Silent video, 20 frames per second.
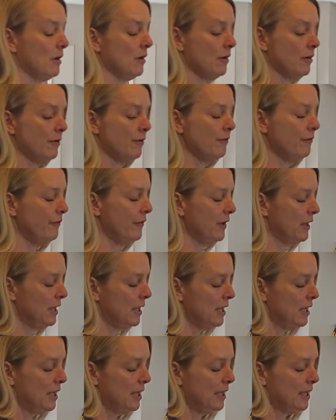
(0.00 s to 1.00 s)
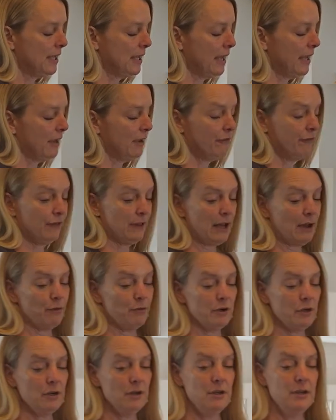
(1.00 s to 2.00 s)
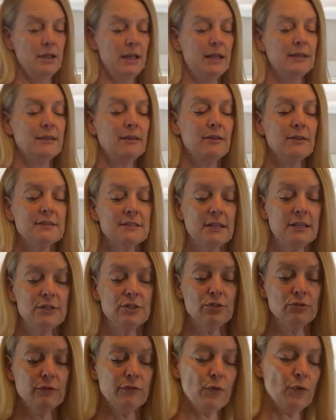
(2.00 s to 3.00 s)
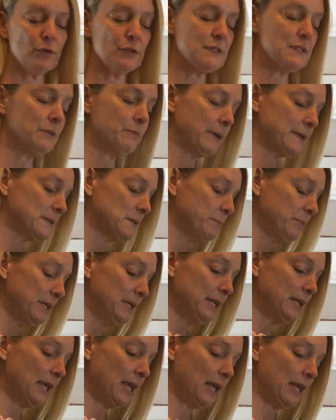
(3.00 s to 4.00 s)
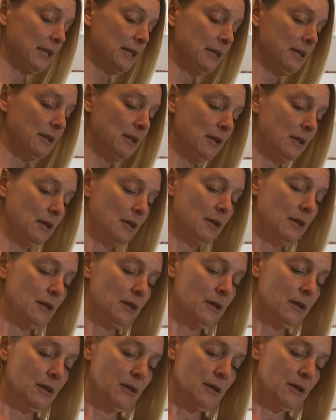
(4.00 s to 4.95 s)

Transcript: of cake flour, and I'll send you of course the recipe again. 2.5